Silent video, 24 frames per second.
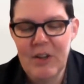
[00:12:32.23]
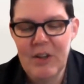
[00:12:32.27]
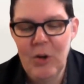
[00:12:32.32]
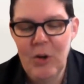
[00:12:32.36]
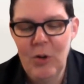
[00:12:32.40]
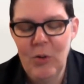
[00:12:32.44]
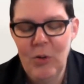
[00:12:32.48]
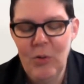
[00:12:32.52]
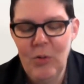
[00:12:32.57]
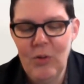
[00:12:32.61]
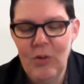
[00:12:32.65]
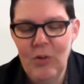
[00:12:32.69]

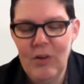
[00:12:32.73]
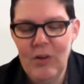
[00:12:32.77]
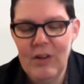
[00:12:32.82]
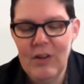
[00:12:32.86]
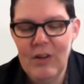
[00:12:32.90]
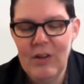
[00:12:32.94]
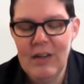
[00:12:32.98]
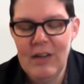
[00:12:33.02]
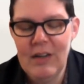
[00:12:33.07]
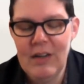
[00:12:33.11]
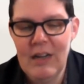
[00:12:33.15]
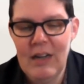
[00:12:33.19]

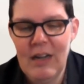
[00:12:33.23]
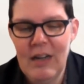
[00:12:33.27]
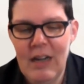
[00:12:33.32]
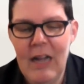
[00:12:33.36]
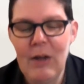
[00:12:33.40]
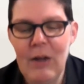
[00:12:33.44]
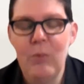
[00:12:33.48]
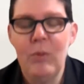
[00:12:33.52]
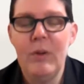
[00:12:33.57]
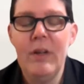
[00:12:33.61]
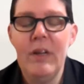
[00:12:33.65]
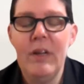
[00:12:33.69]
So
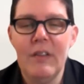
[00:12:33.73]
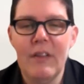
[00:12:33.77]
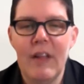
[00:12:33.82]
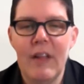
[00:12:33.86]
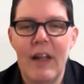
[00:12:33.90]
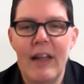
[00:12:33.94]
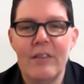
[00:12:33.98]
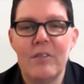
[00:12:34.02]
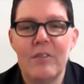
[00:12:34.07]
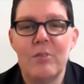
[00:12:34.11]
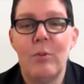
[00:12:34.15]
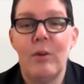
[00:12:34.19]
I
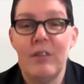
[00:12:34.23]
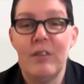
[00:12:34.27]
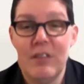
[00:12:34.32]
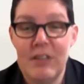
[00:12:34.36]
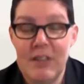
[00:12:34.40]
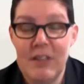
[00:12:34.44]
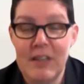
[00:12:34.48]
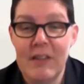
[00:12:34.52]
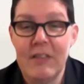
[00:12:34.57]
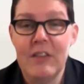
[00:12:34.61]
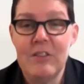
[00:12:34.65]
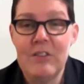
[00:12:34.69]

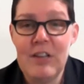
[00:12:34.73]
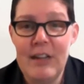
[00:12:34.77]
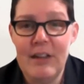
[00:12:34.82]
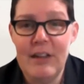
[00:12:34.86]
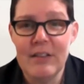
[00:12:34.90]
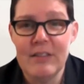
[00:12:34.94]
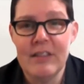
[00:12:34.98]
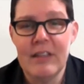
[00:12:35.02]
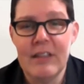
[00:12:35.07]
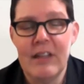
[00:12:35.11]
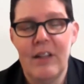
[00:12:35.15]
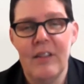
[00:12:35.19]
realized while sitting in
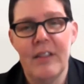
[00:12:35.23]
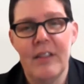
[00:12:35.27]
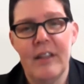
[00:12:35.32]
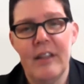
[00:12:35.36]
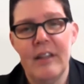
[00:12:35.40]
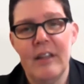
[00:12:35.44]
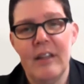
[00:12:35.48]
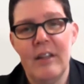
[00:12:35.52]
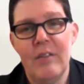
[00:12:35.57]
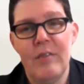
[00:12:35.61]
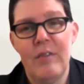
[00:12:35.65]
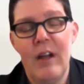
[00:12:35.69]
the jail
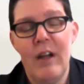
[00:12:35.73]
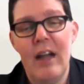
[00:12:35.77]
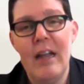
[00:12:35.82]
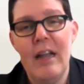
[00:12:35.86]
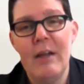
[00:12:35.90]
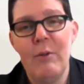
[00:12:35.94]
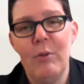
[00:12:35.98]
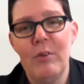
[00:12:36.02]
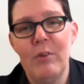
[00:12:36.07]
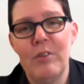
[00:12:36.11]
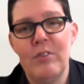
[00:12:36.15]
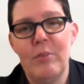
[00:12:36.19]
cell that
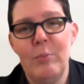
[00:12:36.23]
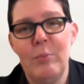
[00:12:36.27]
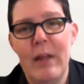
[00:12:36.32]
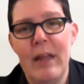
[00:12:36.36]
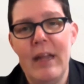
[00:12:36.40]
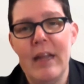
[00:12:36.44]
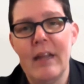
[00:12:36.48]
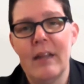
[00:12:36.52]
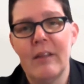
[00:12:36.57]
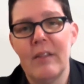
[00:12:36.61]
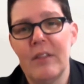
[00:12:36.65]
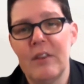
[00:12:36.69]
if I were
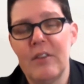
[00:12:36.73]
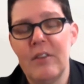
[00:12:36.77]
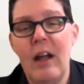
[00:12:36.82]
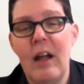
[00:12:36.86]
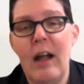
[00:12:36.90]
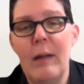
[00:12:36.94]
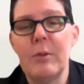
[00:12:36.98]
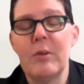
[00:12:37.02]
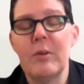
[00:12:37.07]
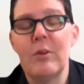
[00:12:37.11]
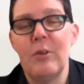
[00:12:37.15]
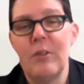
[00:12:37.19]
to make
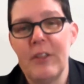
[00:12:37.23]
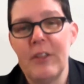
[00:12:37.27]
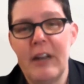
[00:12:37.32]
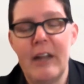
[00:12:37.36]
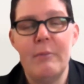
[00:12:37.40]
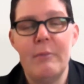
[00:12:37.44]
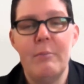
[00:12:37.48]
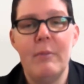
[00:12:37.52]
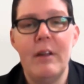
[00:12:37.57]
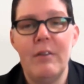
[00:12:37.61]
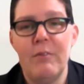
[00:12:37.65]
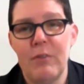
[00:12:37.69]
the
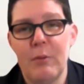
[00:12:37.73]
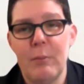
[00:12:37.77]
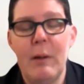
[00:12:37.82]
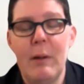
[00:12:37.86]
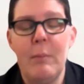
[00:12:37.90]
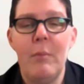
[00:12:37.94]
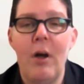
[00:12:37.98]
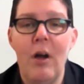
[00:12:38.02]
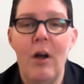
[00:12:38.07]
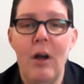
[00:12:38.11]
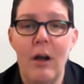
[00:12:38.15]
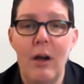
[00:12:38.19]
topical that I'd made
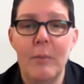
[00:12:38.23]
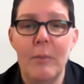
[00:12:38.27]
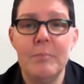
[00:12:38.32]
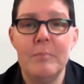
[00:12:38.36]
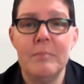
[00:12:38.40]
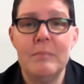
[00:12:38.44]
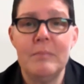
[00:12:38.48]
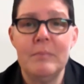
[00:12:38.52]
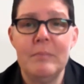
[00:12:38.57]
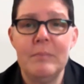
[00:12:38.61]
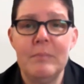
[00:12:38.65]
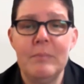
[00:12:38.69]
for my
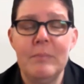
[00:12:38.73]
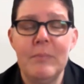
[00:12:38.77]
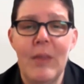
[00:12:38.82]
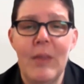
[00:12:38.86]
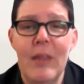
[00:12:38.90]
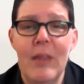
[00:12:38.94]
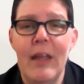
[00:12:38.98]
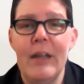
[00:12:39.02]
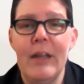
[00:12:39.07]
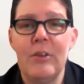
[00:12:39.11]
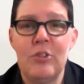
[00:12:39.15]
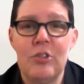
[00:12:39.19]
mom
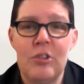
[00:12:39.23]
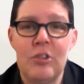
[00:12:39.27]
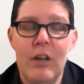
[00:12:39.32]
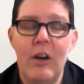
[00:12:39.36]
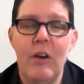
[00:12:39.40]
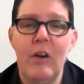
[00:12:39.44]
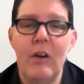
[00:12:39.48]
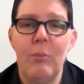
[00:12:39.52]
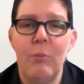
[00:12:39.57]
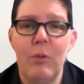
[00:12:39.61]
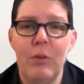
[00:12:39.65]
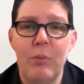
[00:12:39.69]
and
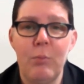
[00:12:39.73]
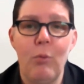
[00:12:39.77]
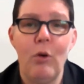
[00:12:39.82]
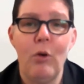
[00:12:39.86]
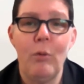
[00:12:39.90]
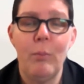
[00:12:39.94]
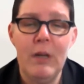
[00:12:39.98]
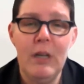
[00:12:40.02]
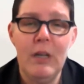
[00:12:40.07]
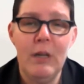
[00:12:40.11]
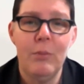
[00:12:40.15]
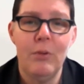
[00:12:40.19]
share it
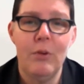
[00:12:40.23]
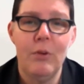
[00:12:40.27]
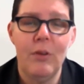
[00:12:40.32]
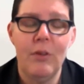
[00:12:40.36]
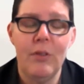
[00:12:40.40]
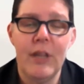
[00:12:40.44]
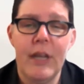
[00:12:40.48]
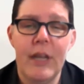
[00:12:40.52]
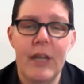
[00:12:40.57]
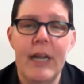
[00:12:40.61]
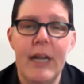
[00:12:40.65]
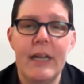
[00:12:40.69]
with more
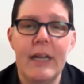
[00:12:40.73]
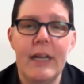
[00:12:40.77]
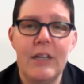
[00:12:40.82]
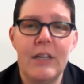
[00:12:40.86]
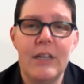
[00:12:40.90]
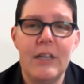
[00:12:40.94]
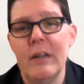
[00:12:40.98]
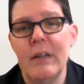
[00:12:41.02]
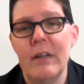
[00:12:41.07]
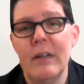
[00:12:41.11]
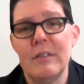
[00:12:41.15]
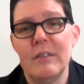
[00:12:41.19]
people, that I
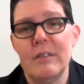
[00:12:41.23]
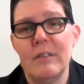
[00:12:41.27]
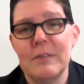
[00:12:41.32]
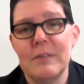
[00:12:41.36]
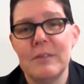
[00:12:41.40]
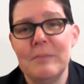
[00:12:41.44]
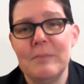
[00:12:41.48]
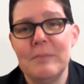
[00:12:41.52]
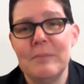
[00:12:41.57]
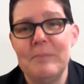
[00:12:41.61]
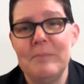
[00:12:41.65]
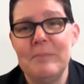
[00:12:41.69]
change their
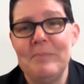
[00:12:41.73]
minds.